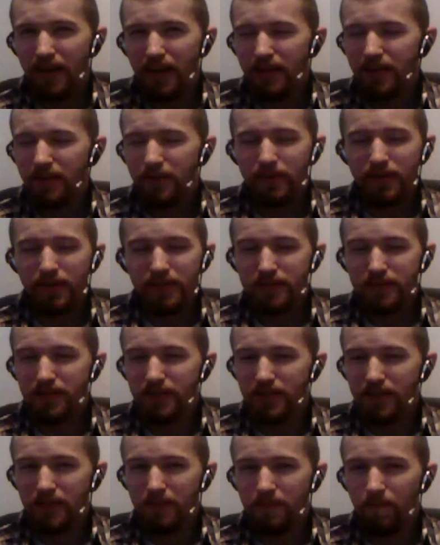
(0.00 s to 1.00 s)

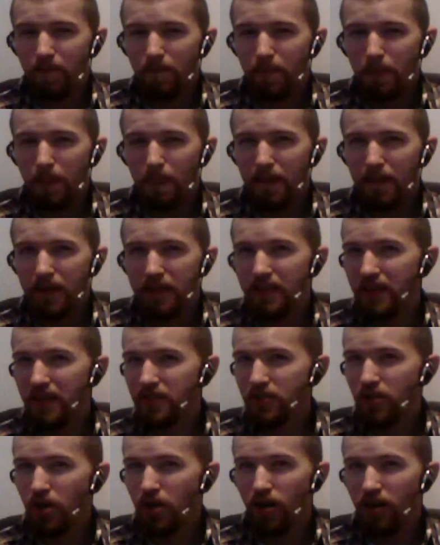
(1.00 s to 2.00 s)
anyways, they
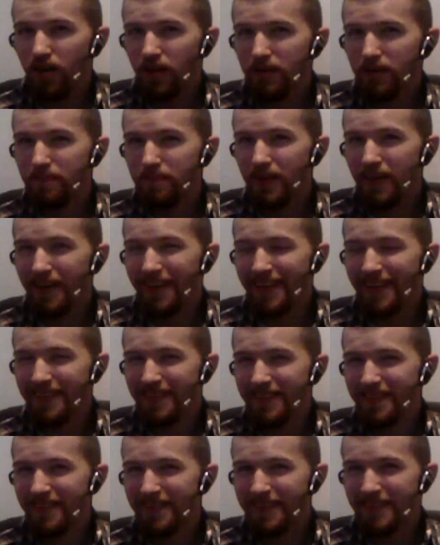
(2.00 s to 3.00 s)
talk, and
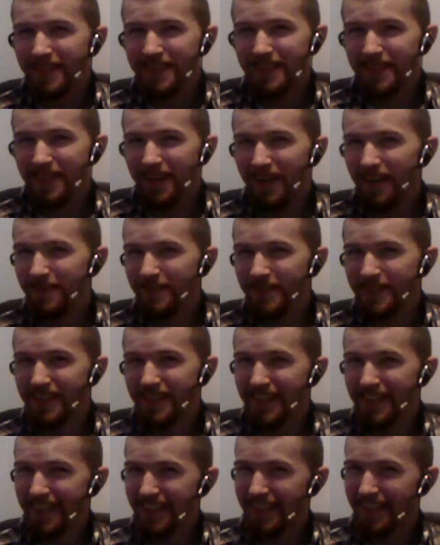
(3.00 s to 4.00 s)
this god was
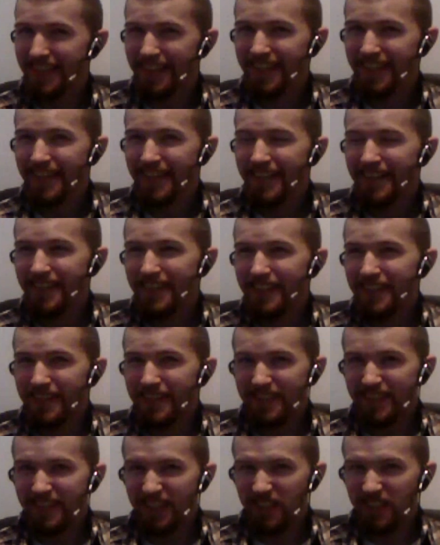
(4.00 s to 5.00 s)
like,
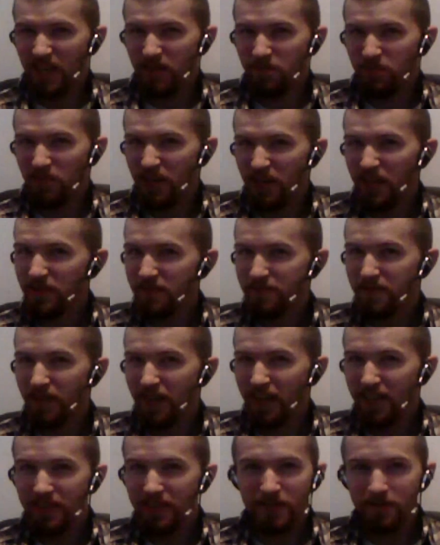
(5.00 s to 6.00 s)
he's like, "I'm ready to
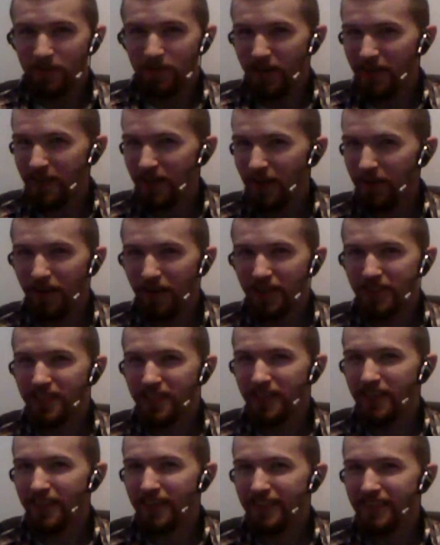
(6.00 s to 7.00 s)
fight. This is why I brought
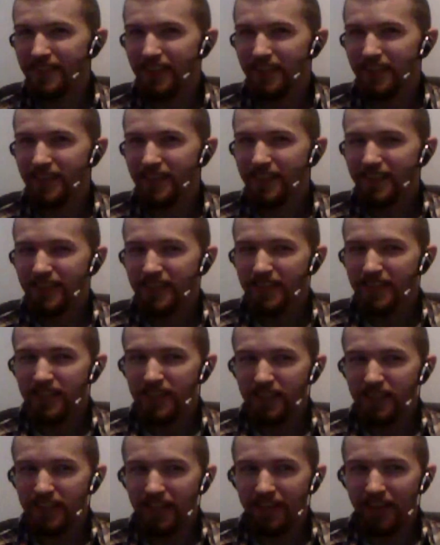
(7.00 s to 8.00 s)
you here." It's like,
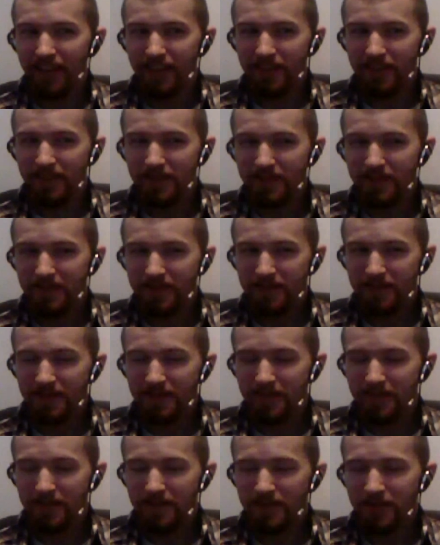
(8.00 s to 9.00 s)
and then
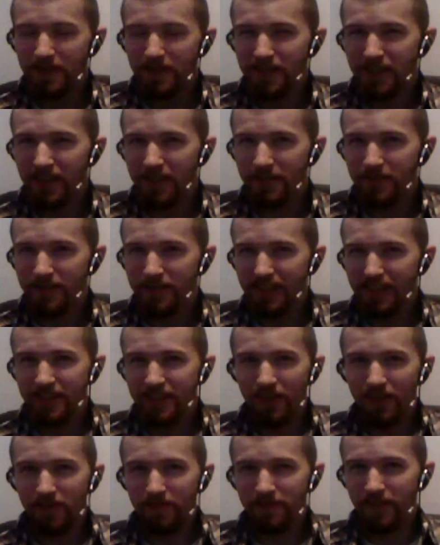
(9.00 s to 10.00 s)
Kusanagi was like,
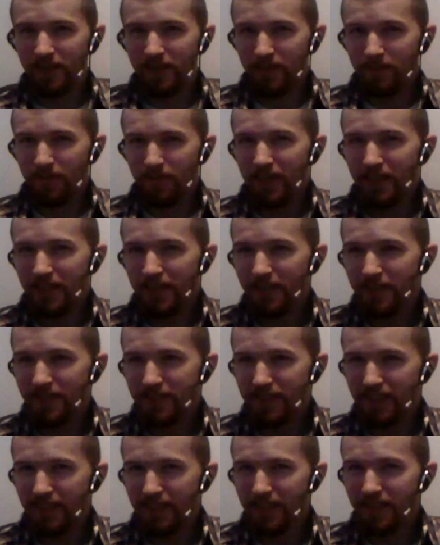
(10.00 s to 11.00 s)
he's all flared up, ready to go.
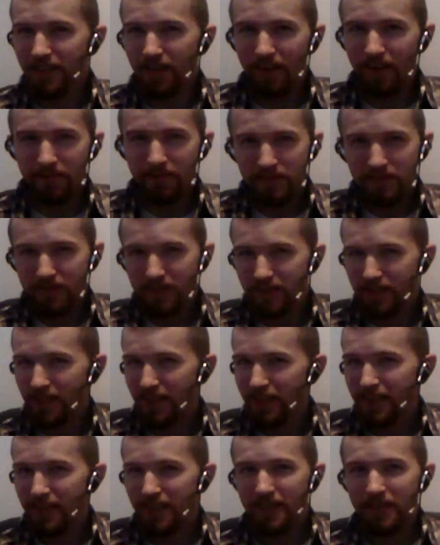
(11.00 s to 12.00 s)
It's like, "No, I'm
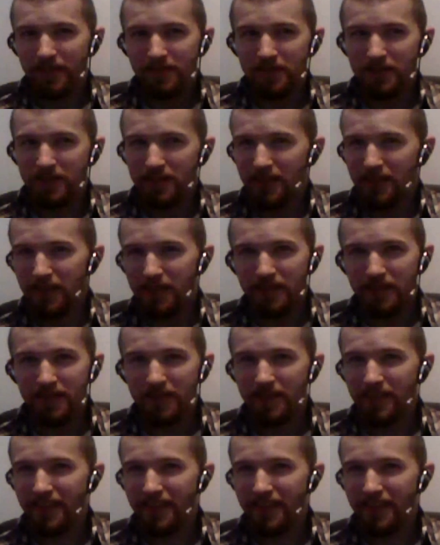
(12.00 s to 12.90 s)
just kidding."